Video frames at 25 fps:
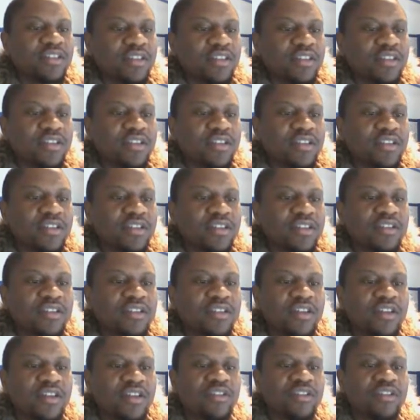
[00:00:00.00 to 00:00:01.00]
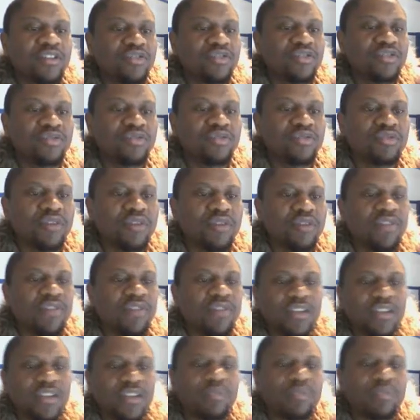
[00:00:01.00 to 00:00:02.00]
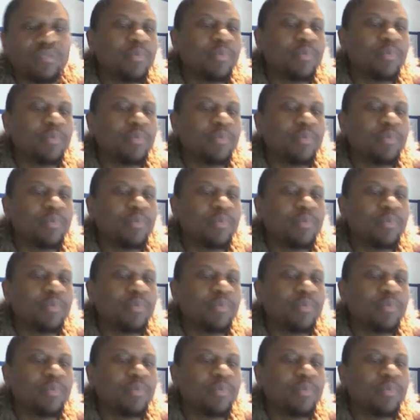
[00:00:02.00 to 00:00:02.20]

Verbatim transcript: this tends to affect the people